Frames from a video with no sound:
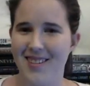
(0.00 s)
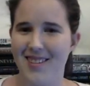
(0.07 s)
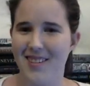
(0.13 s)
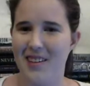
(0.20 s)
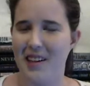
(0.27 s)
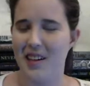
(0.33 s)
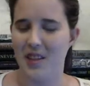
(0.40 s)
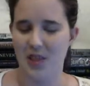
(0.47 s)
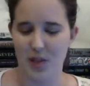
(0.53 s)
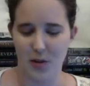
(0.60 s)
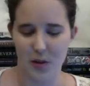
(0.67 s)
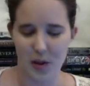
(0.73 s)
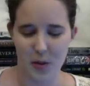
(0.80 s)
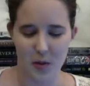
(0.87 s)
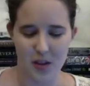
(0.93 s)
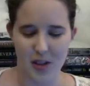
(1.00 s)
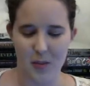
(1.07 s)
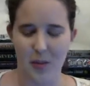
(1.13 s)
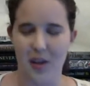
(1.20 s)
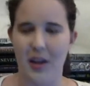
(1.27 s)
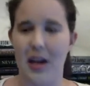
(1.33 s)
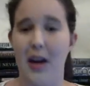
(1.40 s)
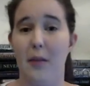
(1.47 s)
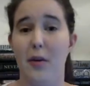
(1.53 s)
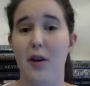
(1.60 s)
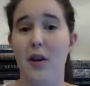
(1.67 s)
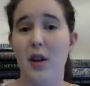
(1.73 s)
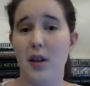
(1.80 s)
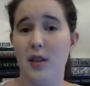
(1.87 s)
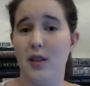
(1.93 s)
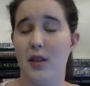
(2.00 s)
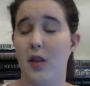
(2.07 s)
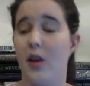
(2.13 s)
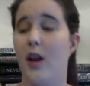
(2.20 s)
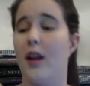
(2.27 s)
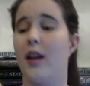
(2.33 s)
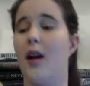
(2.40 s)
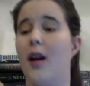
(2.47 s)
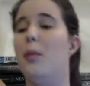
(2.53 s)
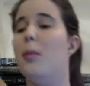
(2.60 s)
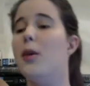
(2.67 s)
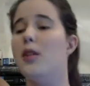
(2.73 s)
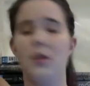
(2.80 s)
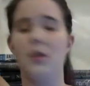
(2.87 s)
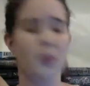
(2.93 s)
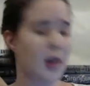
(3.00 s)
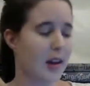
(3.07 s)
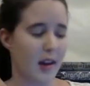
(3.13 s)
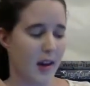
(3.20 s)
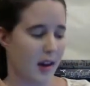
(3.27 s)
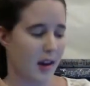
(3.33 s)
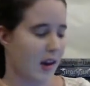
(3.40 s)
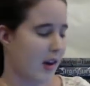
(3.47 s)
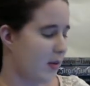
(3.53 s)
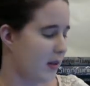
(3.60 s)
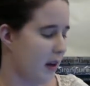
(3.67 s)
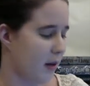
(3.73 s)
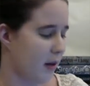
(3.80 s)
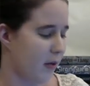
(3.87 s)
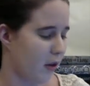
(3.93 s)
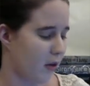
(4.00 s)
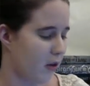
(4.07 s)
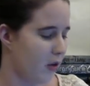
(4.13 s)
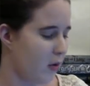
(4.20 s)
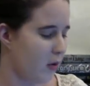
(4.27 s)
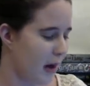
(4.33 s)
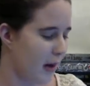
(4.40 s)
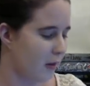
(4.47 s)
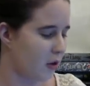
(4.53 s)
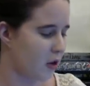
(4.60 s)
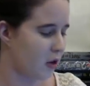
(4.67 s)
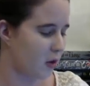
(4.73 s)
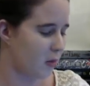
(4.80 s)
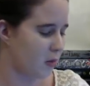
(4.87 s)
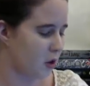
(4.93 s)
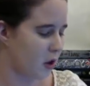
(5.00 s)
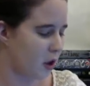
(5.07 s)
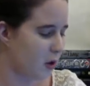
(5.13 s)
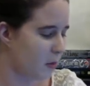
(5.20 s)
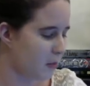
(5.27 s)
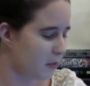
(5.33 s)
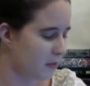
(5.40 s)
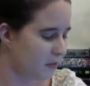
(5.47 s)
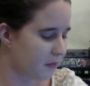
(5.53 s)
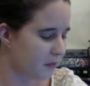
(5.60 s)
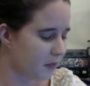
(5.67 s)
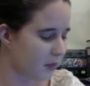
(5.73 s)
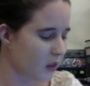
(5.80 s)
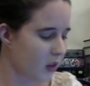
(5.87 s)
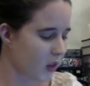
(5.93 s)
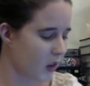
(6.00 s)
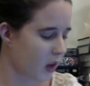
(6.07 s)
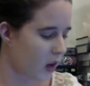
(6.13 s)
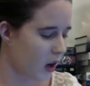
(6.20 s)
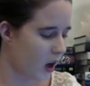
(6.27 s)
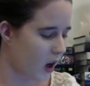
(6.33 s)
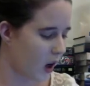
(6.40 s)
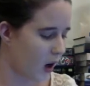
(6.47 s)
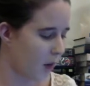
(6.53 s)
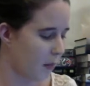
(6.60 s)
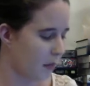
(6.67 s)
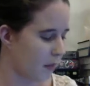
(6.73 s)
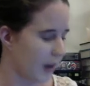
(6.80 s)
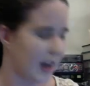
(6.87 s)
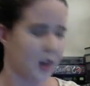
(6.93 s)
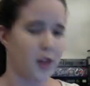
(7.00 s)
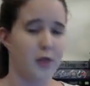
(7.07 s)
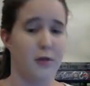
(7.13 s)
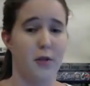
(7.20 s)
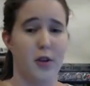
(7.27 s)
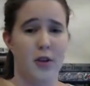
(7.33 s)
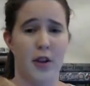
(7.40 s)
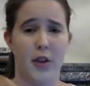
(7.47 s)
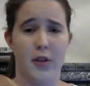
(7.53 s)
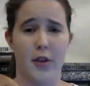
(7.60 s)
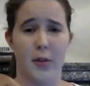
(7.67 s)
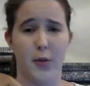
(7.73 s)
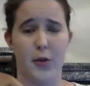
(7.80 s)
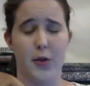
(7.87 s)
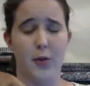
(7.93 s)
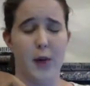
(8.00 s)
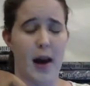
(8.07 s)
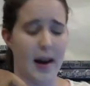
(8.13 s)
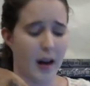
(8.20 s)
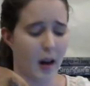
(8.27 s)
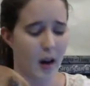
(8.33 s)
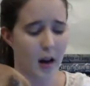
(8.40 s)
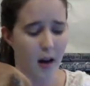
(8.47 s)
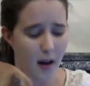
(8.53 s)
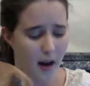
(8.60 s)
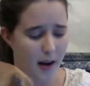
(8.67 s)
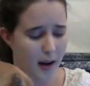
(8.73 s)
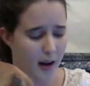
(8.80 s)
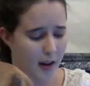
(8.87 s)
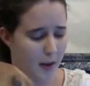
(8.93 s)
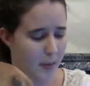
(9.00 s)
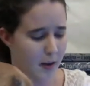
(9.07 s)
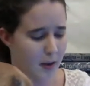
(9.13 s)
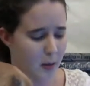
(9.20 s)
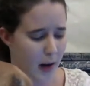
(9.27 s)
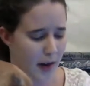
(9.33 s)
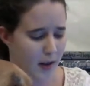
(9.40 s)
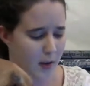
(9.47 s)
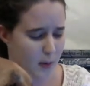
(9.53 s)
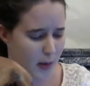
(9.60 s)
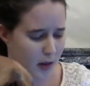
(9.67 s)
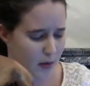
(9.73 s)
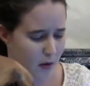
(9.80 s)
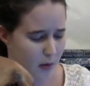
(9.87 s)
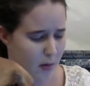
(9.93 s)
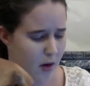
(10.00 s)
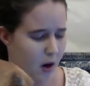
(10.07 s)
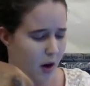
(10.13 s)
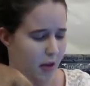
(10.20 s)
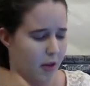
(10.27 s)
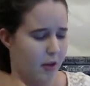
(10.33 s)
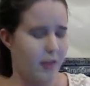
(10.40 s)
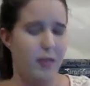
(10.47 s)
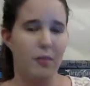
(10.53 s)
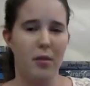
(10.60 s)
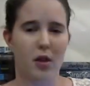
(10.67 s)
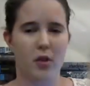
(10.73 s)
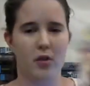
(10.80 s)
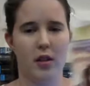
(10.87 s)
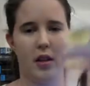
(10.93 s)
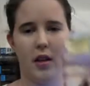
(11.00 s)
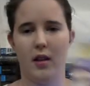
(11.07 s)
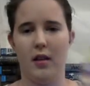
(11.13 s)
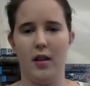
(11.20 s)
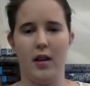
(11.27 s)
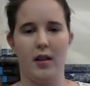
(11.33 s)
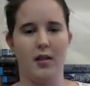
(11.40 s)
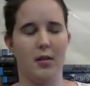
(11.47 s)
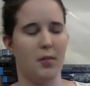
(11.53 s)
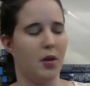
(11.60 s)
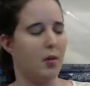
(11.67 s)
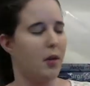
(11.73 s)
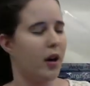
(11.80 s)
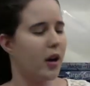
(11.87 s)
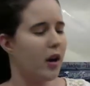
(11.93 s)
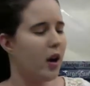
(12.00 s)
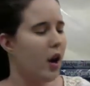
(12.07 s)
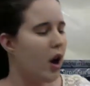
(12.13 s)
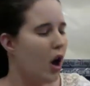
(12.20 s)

God, she really wants to be on camera. So I got a couple books this week, and without further ado, I will show them to you. Actually, first, I'll start with the swag. Got a little bit of swag this week from an author. Been using it as a bookmark.